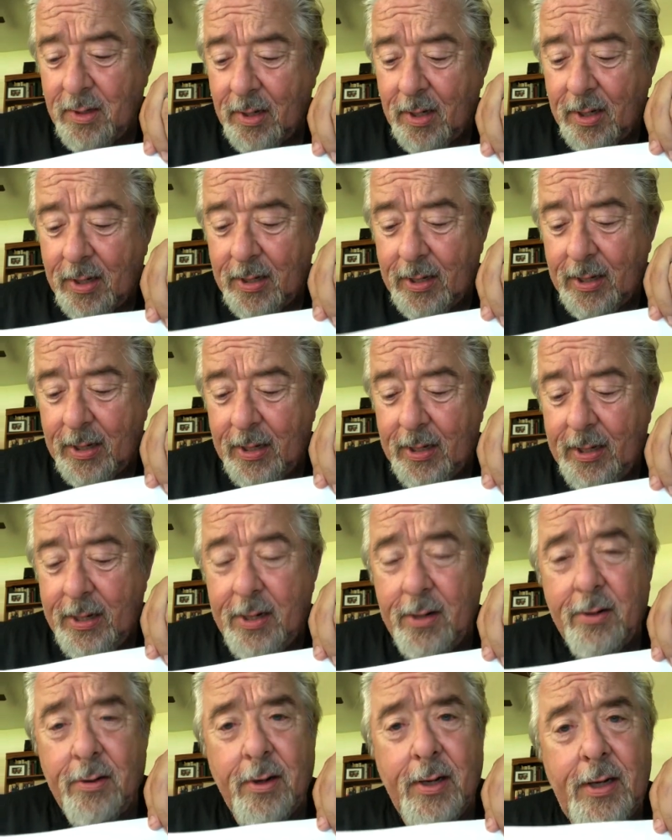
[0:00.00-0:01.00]

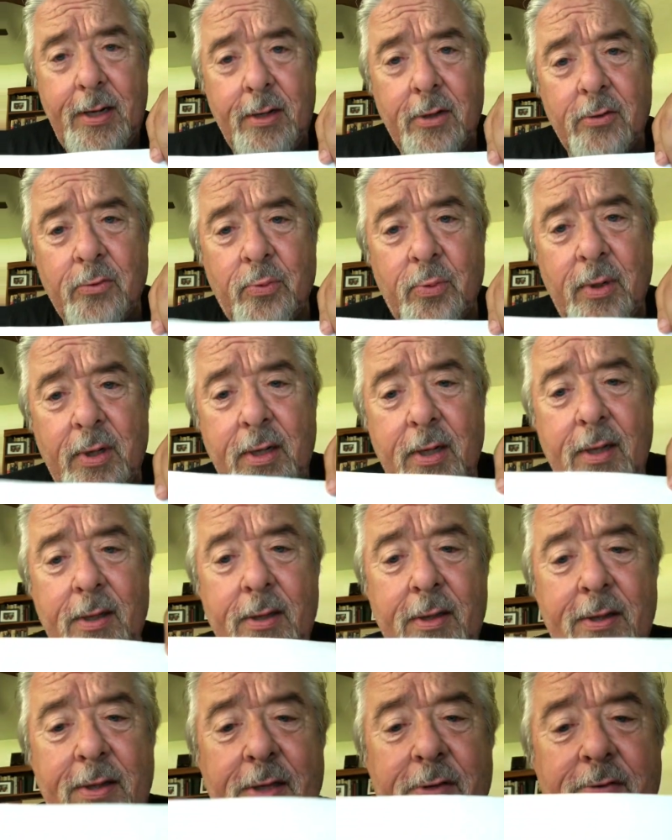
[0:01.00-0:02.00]
Here's what
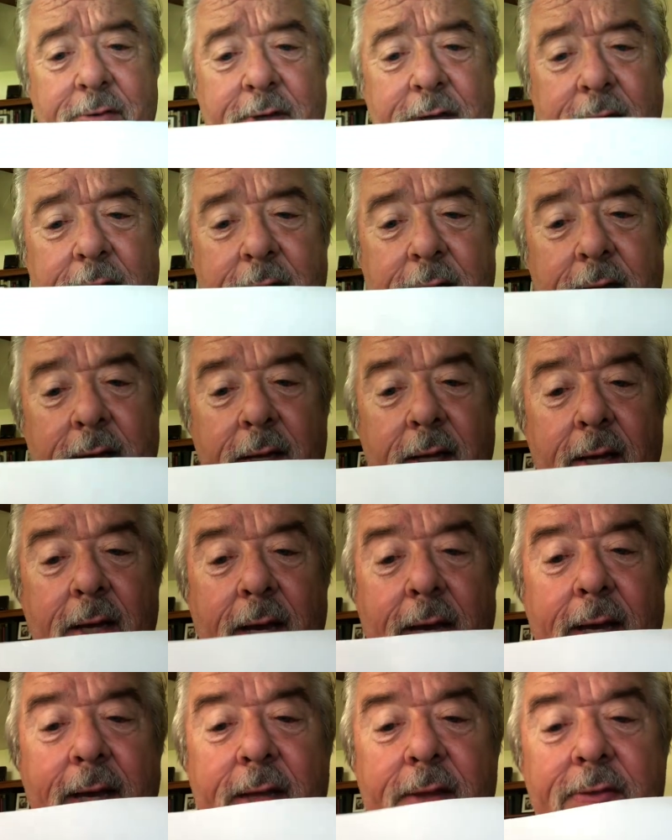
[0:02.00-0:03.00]
this did.
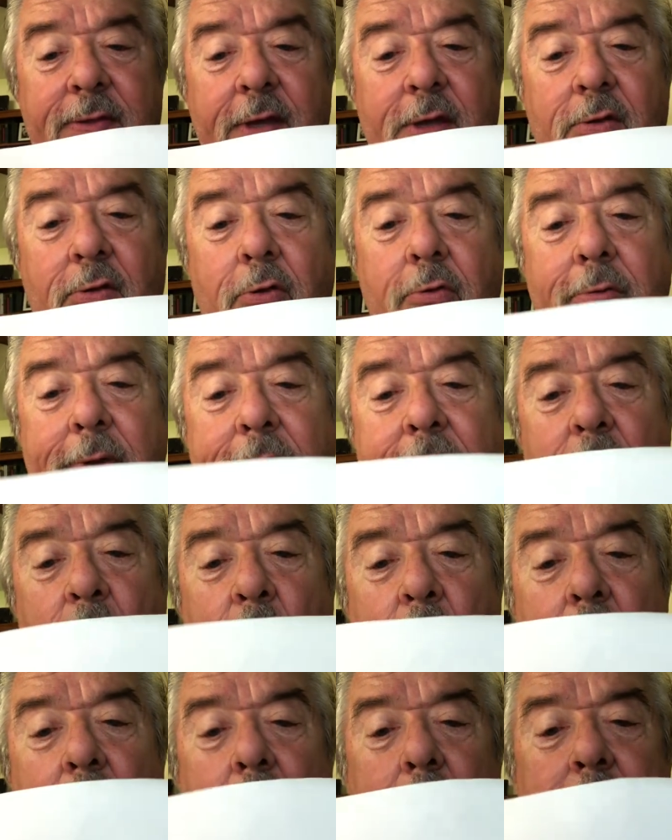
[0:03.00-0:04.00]
This Greek
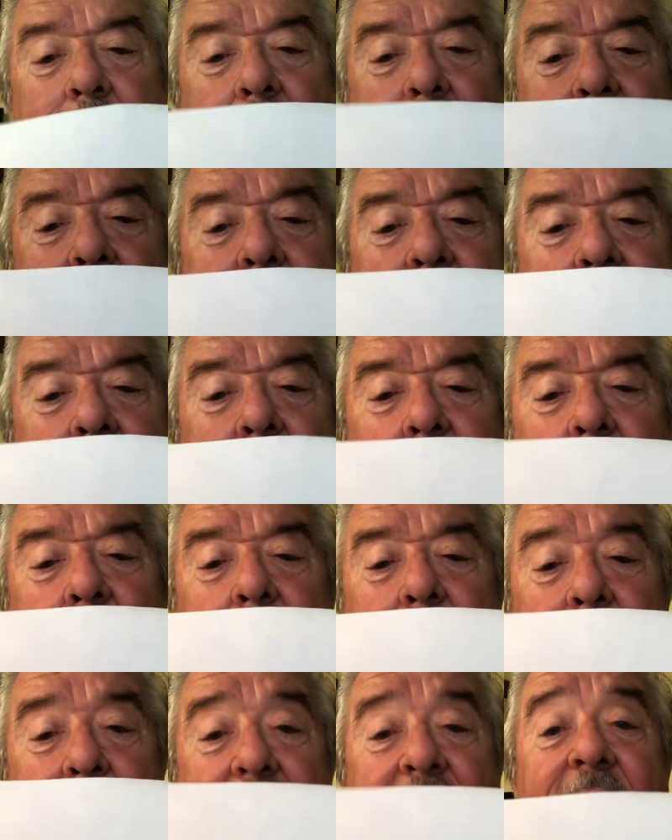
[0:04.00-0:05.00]
word right here
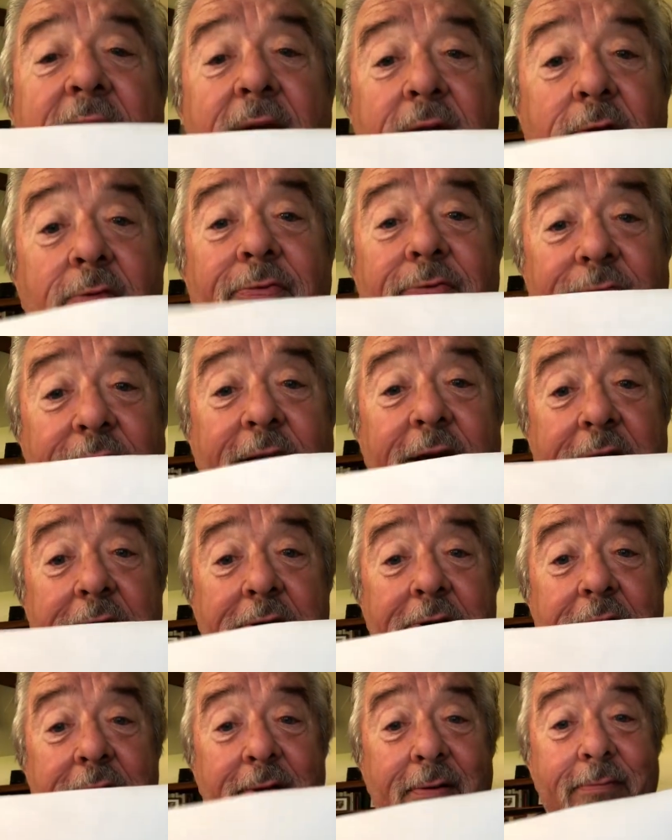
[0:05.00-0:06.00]
means fish.
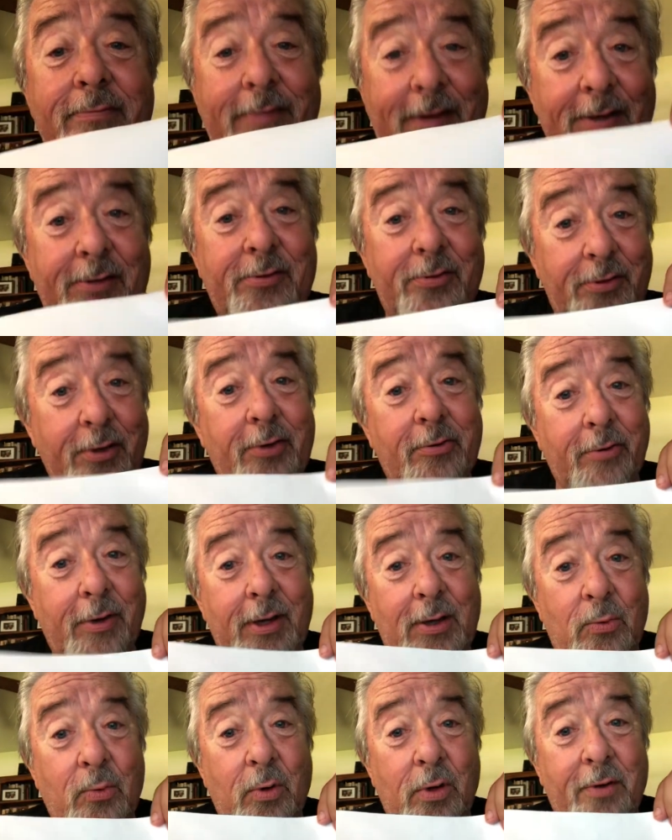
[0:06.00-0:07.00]
That's the
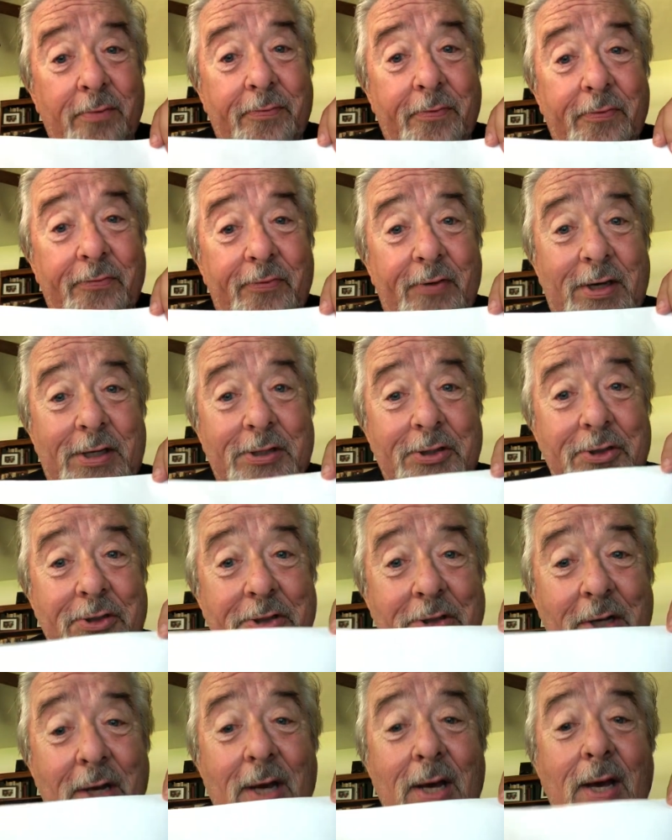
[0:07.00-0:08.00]
Greek word for fish.
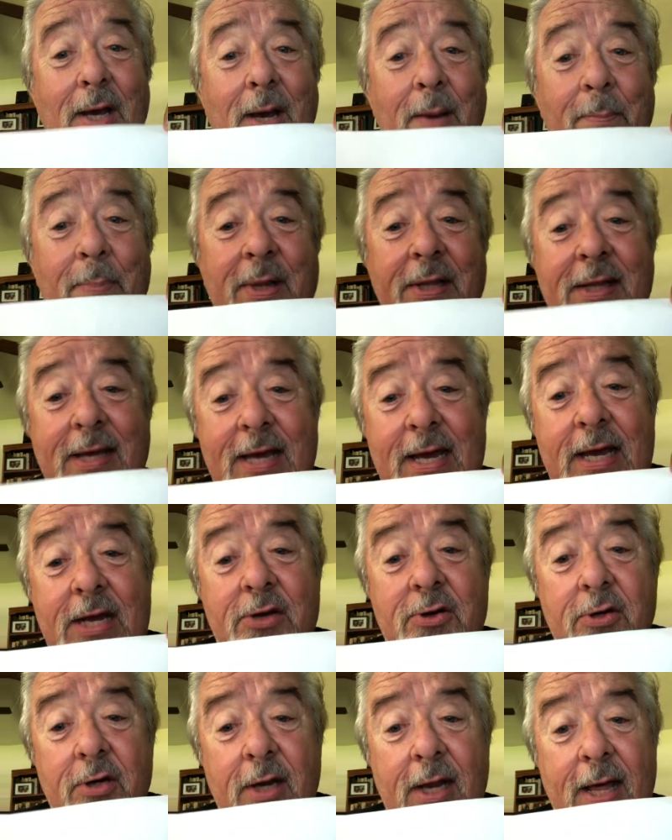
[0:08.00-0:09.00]
But
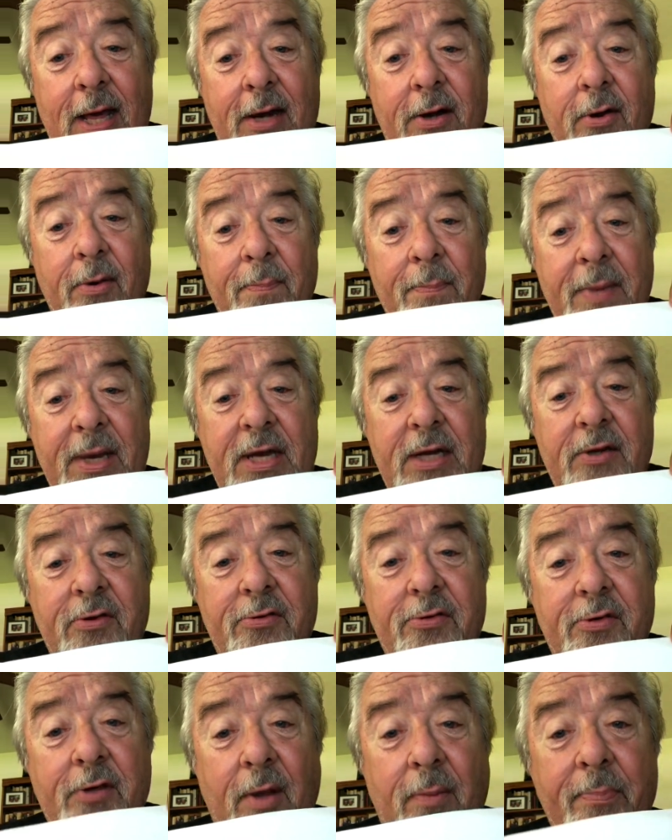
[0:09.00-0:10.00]
each letter means
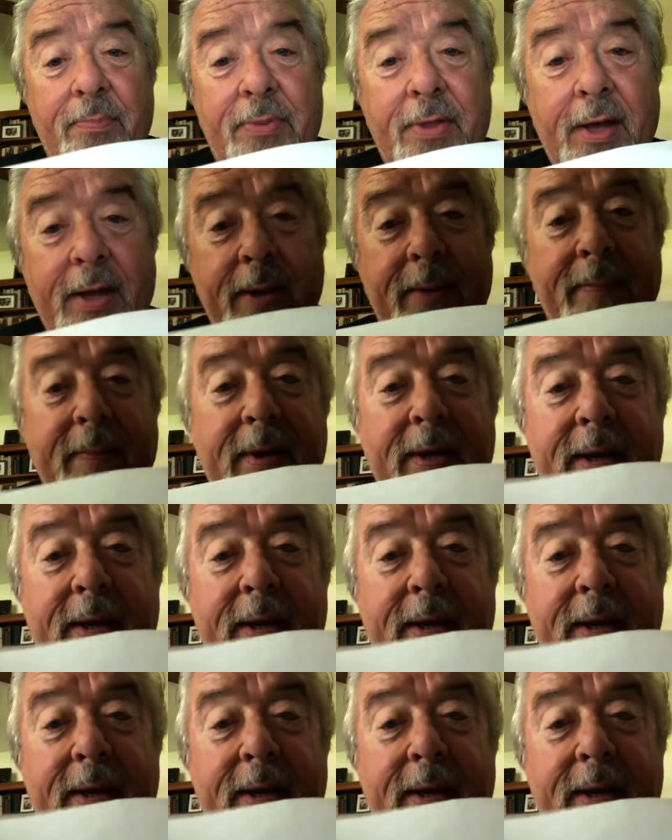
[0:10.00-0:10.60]
something.